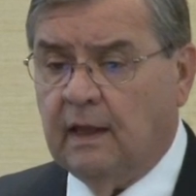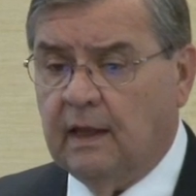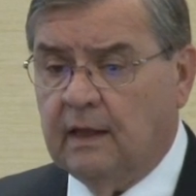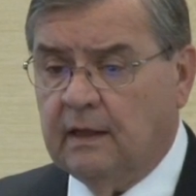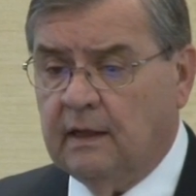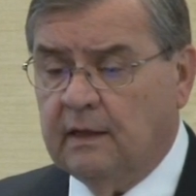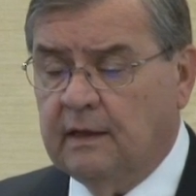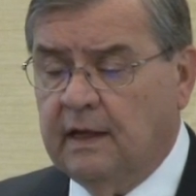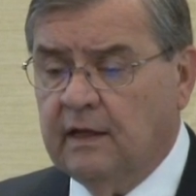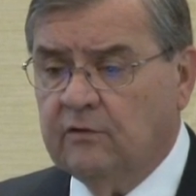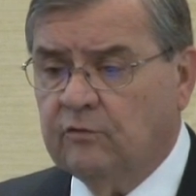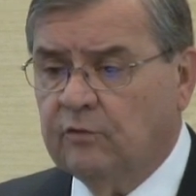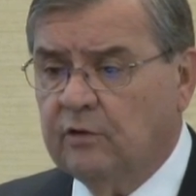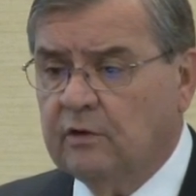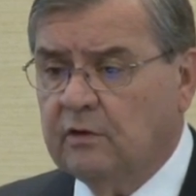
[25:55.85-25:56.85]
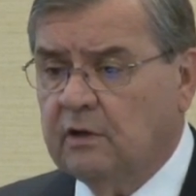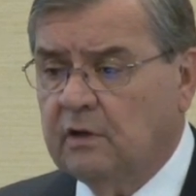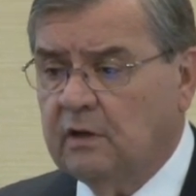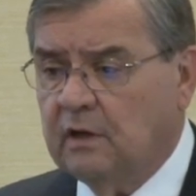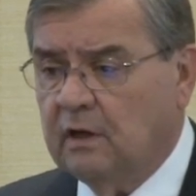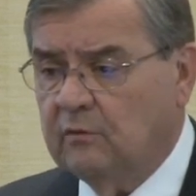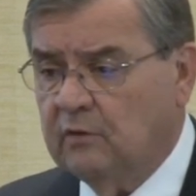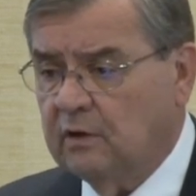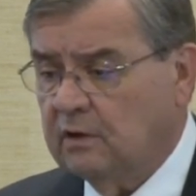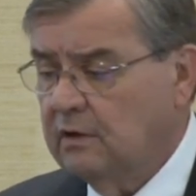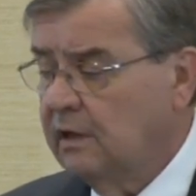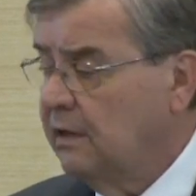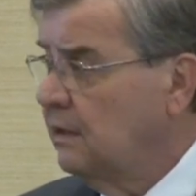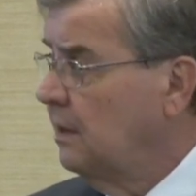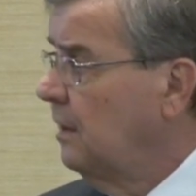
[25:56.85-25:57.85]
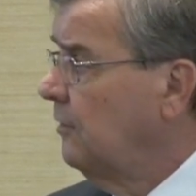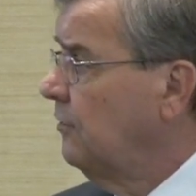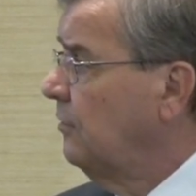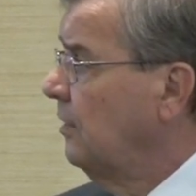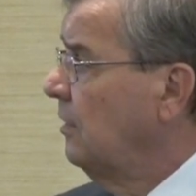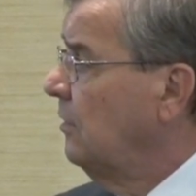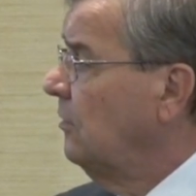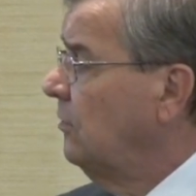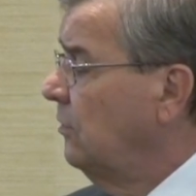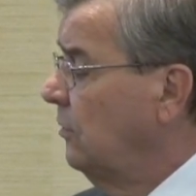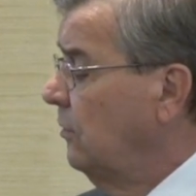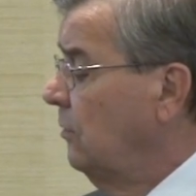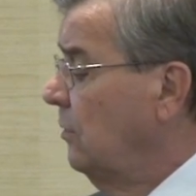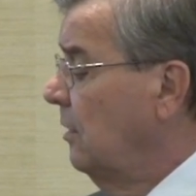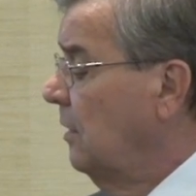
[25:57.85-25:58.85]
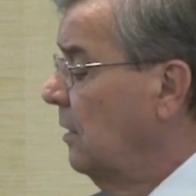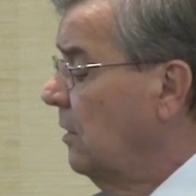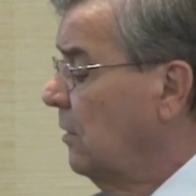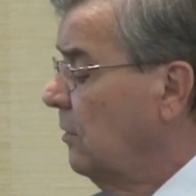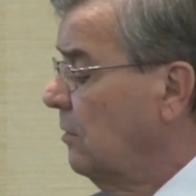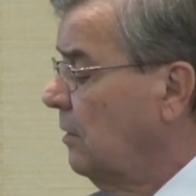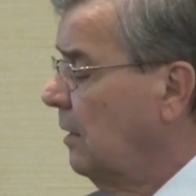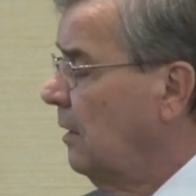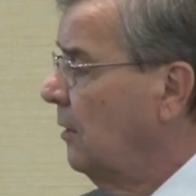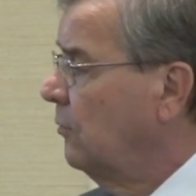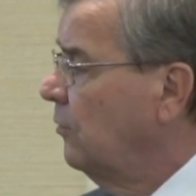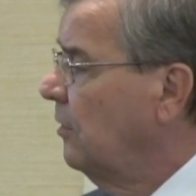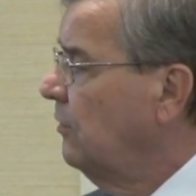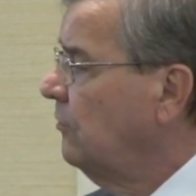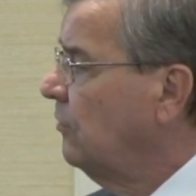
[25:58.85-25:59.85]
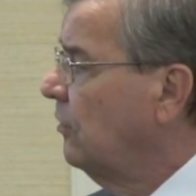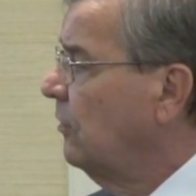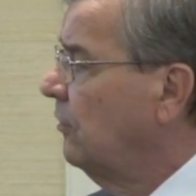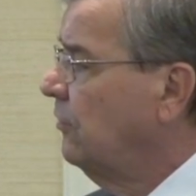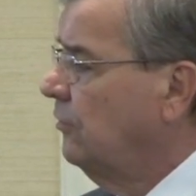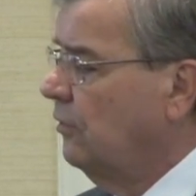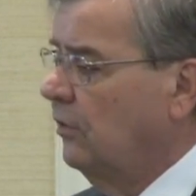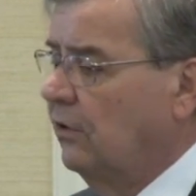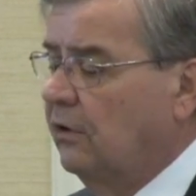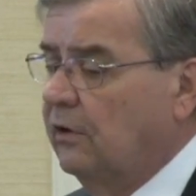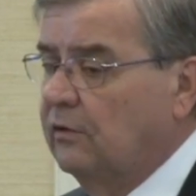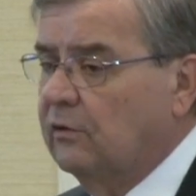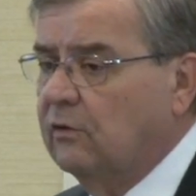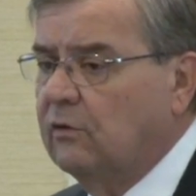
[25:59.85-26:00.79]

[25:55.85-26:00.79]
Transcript: And, and that's really uh, what led us into our uh, research on